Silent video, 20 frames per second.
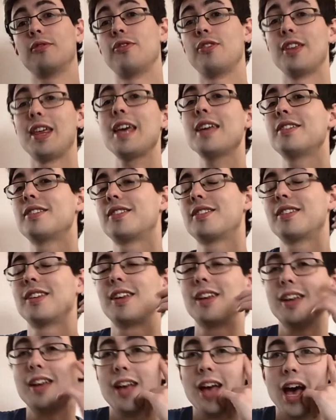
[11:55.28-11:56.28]
this,
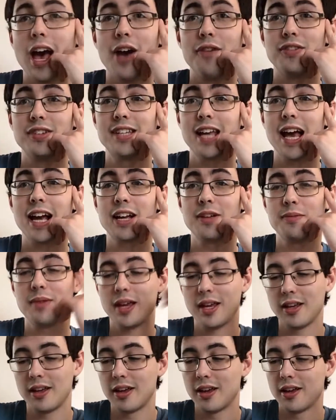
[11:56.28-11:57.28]
for tagging
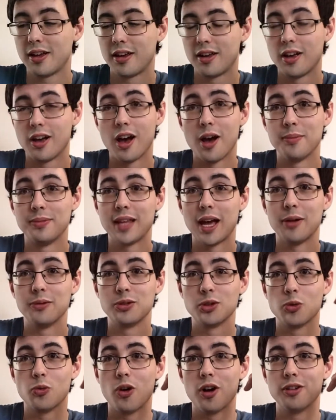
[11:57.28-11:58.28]
me. I'm down
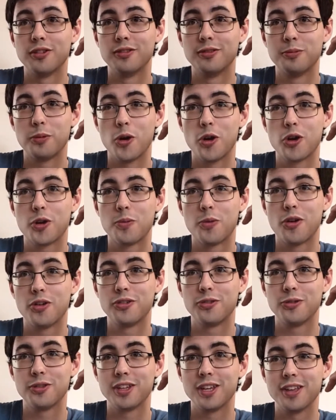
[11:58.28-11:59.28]
to 1
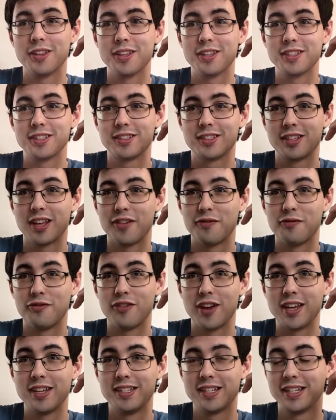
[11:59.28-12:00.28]
Pokemon, all the others have
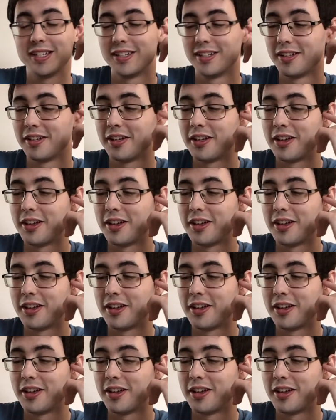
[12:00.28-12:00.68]
fainted.